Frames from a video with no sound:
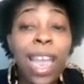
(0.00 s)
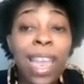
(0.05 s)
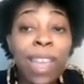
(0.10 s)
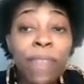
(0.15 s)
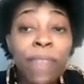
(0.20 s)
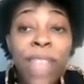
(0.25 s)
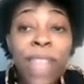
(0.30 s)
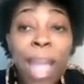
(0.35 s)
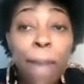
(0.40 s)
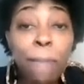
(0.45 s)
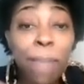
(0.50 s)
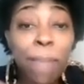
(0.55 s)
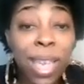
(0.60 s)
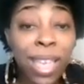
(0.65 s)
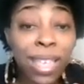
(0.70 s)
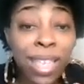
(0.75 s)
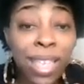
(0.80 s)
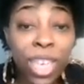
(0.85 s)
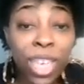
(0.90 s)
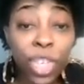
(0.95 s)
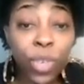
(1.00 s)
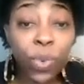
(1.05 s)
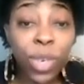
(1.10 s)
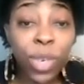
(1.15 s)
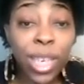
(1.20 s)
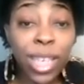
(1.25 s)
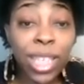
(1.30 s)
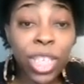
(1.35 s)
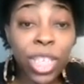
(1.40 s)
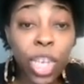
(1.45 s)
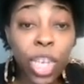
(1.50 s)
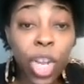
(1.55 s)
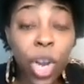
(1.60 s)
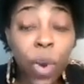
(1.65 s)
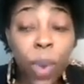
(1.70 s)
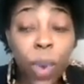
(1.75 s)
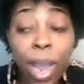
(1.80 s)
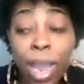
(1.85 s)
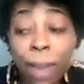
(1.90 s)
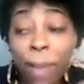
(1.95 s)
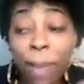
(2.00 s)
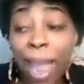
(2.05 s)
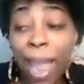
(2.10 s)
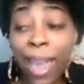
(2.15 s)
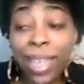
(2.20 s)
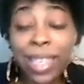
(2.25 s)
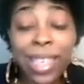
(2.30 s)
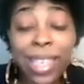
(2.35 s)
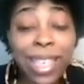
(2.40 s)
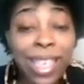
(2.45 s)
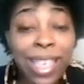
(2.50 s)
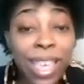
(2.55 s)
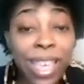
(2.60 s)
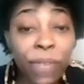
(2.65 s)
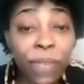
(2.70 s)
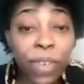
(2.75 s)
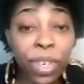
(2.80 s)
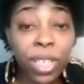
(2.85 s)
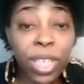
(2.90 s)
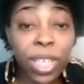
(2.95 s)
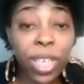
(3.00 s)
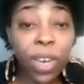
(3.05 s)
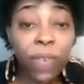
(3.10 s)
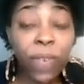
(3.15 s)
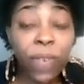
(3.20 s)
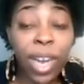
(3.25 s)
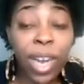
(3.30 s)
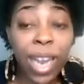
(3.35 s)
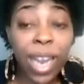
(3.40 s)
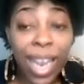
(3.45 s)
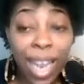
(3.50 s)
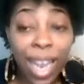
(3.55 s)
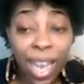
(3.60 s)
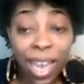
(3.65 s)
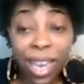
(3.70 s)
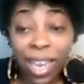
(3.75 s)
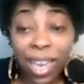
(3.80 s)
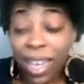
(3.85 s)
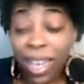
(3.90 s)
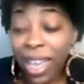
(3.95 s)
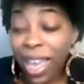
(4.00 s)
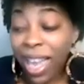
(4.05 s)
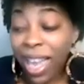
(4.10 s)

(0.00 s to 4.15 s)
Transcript: If that means that you need to go and actually give yourself a